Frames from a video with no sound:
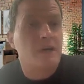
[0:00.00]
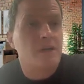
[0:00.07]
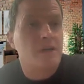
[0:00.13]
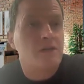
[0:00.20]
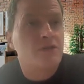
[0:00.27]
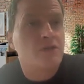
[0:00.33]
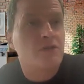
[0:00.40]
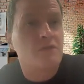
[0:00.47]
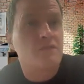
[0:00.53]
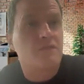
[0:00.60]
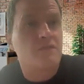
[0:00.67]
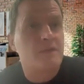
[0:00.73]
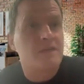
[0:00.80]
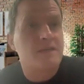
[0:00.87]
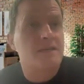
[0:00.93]
We can either choose
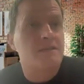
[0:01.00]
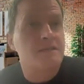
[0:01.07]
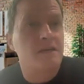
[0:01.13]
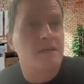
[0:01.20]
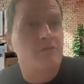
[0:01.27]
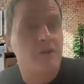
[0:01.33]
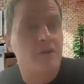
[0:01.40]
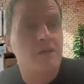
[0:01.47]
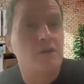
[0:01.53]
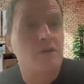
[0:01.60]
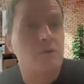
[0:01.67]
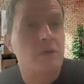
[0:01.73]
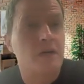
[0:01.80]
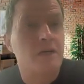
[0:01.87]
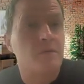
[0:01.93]
from existing, create new,
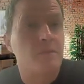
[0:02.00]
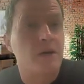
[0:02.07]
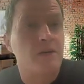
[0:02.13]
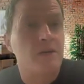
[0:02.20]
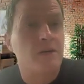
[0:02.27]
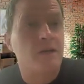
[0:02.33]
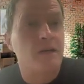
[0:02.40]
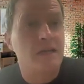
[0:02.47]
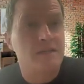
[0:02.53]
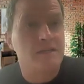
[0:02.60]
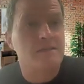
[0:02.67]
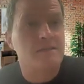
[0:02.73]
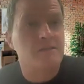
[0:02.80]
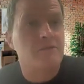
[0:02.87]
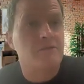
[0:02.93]
or enter manually.
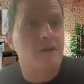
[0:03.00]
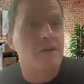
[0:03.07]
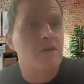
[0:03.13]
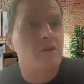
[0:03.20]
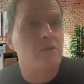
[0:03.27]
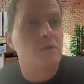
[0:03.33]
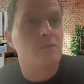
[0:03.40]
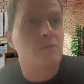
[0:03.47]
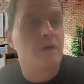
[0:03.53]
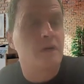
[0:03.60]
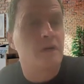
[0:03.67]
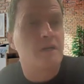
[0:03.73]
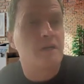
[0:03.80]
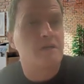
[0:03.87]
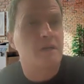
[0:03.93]
Let's create a new one, why
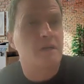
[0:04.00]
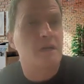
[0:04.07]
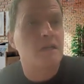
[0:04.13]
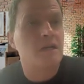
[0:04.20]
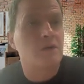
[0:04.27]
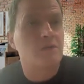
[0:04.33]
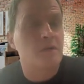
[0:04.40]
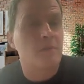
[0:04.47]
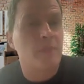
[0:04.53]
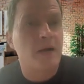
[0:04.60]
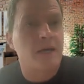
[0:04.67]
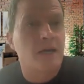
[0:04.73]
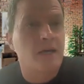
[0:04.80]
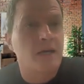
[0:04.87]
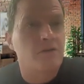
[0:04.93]
not? And it'll go to the
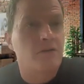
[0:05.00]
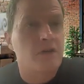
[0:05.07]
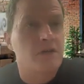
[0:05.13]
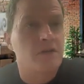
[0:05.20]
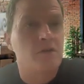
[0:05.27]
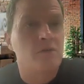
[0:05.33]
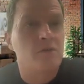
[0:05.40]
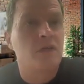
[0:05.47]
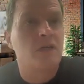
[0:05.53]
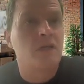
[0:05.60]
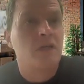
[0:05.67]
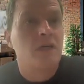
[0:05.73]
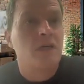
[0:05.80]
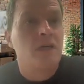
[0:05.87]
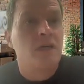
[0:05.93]
back end, create a new one.
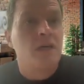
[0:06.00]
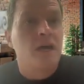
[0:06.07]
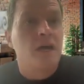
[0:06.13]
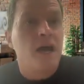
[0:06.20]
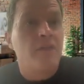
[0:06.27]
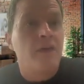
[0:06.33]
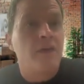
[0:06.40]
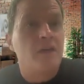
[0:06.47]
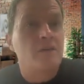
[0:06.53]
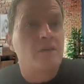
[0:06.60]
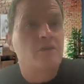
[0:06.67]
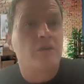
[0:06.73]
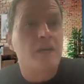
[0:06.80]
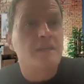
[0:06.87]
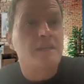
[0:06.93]
And then it
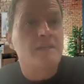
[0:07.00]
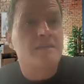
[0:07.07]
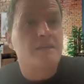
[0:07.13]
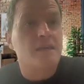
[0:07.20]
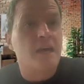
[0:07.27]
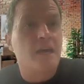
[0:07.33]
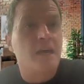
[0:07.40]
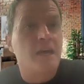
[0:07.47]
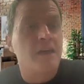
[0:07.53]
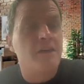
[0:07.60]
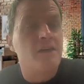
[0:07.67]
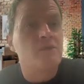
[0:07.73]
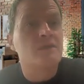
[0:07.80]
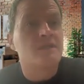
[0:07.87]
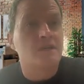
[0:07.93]
creates a
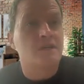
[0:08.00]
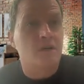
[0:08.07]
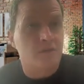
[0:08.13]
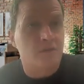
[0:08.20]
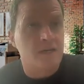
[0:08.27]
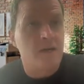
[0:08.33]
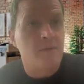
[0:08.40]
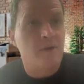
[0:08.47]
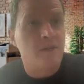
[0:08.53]
new service name.